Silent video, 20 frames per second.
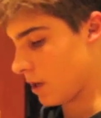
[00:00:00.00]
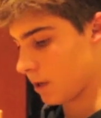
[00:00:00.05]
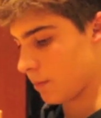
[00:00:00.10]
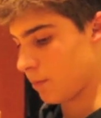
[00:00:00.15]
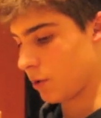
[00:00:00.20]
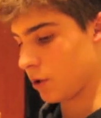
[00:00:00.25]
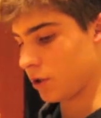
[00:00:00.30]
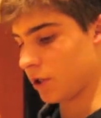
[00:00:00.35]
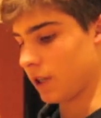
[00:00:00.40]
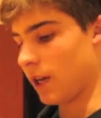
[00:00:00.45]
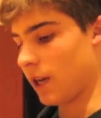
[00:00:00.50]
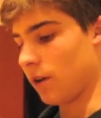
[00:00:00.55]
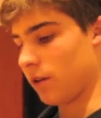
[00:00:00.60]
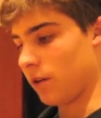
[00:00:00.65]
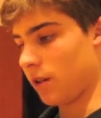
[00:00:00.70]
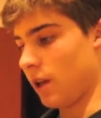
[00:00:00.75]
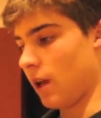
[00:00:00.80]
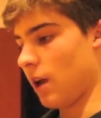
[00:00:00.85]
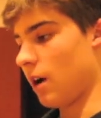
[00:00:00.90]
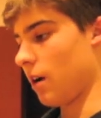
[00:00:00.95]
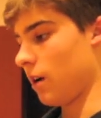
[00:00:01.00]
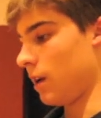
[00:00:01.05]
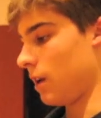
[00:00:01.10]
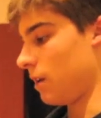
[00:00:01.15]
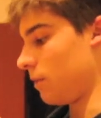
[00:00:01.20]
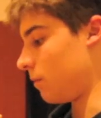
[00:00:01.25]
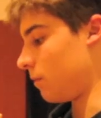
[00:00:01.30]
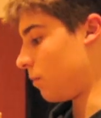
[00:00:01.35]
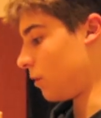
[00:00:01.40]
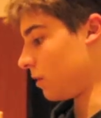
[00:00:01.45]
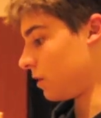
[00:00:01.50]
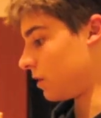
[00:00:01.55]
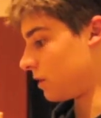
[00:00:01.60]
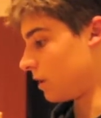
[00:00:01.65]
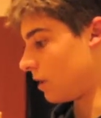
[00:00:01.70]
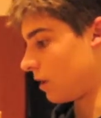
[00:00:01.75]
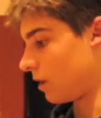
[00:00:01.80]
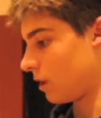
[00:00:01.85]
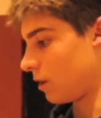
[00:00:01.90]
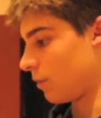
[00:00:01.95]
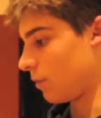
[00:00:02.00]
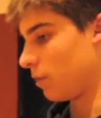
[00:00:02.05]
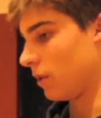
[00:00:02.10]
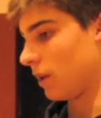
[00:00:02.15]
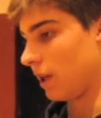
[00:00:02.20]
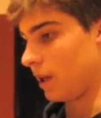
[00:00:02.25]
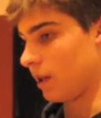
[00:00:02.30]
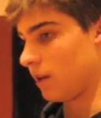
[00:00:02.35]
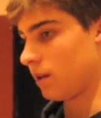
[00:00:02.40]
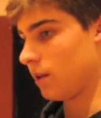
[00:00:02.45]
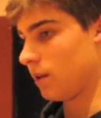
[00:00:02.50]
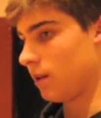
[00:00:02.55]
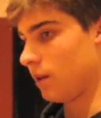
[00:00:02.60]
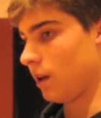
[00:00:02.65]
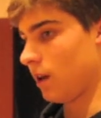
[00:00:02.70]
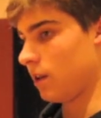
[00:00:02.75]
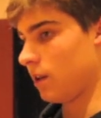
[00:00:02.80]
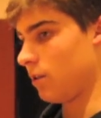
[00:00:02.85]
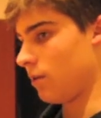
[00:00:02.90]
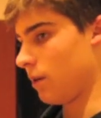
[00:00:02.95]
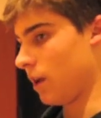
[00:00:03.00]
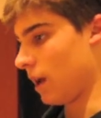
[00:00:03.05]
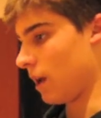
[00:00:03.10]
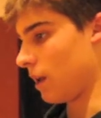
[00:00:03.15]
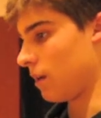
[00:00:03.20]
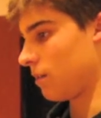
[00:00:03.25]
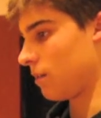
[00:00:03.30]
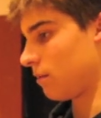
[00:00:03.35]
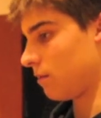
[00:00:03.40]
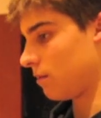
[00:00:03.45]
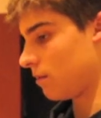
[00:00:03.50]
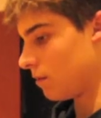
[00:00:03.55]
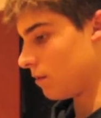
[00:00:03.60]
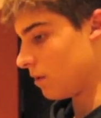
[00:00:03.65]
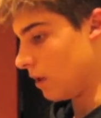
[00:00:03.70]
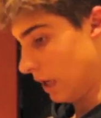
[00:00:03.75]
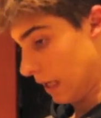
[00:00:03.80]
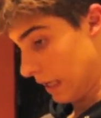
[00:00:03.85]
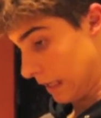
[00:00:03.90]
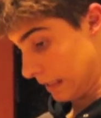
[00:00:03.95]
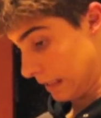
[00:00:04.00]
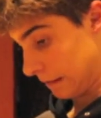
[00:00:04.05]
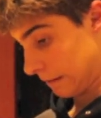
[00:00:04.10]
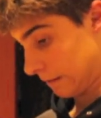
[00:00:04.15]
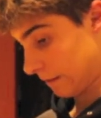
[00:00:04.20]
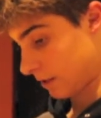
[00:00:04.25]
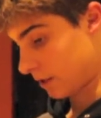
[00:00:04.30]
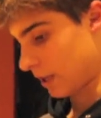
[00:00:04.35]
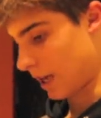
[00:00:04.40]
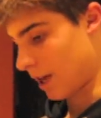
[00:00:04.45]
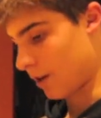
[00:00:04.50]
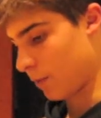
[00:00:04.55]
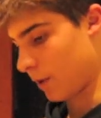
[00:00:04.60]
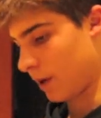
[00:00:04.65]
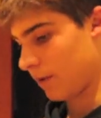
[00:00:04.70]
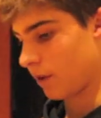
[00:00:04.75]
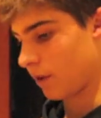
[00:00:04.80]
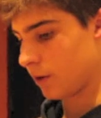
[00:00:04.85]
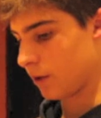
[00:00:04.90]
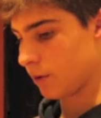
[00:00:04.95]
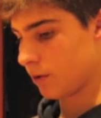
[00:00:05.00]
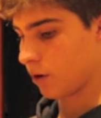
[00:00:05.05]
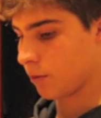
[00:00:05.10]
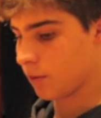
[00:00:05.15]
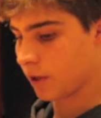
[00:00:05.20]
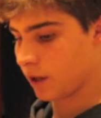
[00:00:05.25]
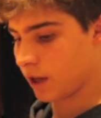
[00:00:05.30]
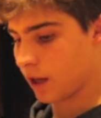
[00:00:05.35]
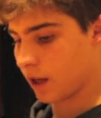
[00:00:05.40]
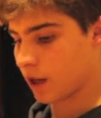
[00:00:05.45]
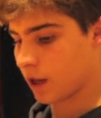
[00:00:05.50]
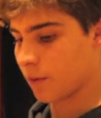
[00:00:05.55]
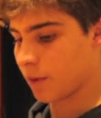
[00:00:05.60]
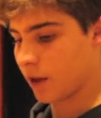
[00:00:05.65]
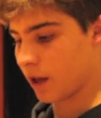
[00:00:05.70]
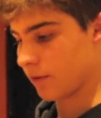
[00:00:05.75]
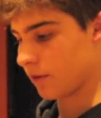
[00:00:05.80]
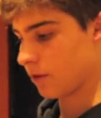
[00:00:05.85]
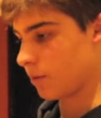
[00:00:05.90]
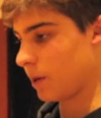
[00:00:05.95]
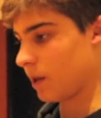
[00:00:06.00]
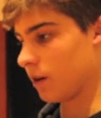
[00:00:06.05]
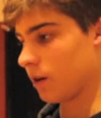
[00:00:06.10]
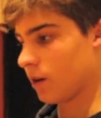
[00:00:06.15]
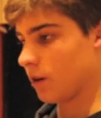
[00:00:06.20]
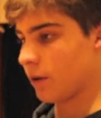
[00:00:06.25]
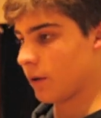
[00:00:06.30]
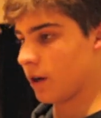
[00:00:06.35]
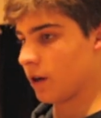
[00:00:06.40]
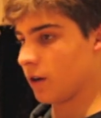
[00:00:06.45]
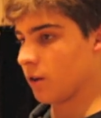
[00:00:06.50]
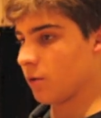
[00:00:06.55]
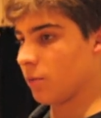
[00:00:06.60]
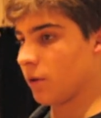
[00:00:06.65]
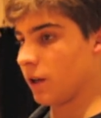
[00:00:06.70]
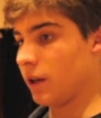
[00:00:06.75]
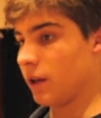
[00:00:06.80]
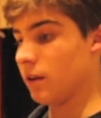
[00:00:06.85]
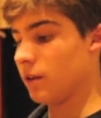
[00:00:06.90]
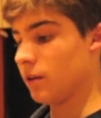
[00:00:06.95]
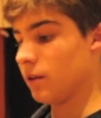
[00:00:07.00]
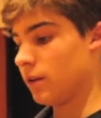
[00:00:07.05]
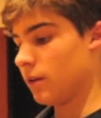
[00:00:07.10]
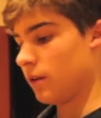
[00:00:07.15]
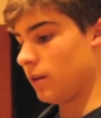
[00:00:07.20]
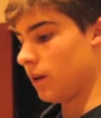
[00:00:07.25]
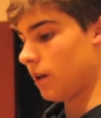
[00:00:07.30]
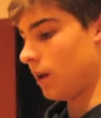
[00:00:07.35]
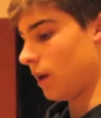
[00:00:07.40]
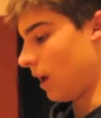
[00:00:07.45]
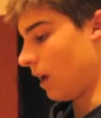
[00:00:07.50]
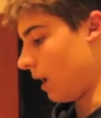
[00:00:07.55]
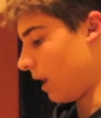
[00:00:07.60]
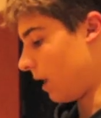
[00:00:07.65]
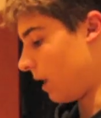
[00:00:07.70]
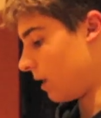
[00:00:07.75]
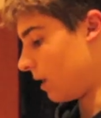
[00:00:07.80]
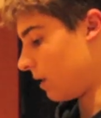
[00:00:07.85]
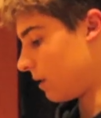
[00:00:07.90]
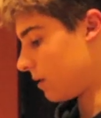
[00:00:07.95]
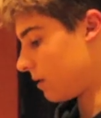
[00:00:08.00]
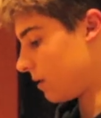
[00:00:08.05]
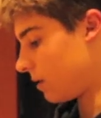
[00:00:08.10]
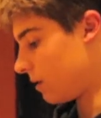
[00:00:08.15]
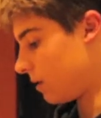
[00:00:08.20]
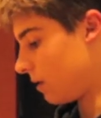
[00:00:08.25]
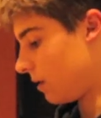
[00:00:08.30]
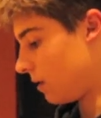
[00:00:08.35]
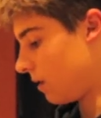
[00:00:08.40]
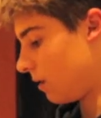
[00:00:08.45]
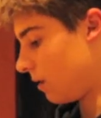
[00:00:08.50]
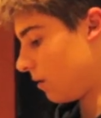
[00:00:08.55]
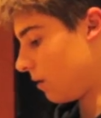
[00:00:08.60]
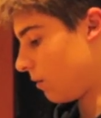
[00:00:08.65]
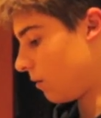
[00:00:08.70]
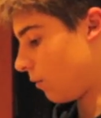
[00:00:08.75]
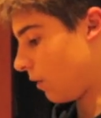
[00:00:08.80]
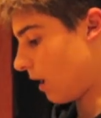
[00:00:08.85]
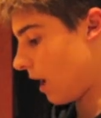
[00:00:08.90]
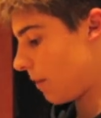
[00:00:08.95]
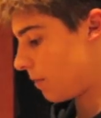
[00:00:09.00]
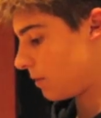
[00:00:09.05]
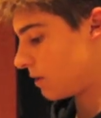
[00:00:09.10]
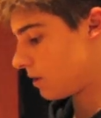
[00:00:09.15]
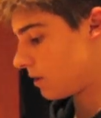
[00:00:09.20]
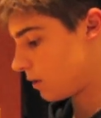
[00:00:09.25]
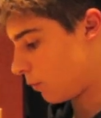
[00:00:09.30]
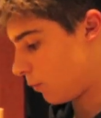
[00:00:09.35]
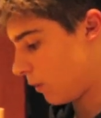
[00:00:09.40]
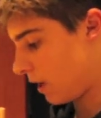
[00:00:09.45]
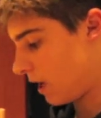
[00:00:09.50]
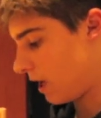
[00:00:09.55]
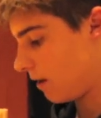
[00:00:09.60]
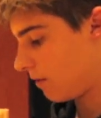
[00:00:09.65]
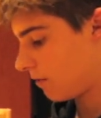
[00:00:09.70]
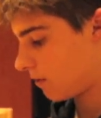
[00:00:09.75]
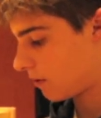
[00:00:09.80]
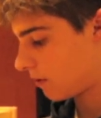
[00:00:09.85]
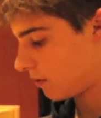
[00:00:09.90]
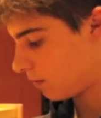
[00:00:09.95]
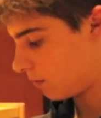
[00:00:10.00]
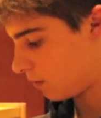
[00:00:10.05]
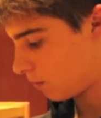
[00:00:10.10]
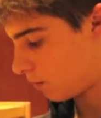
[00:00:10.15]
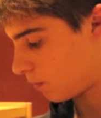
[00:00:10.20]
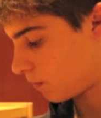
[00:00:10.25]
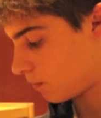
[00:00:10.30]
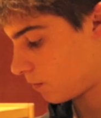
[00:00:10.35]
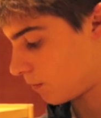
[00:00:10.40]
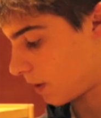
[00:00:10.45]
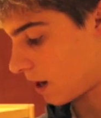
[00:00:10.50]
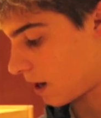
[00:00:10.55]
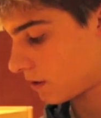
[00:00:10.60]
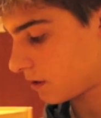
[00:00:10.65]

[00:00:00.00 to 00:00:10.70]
pushing it out into the air, it pushes it onto the plate, and you get the sound wave that you would normally get coming out of a speaker going onto the plate. And what happens is the waves bounce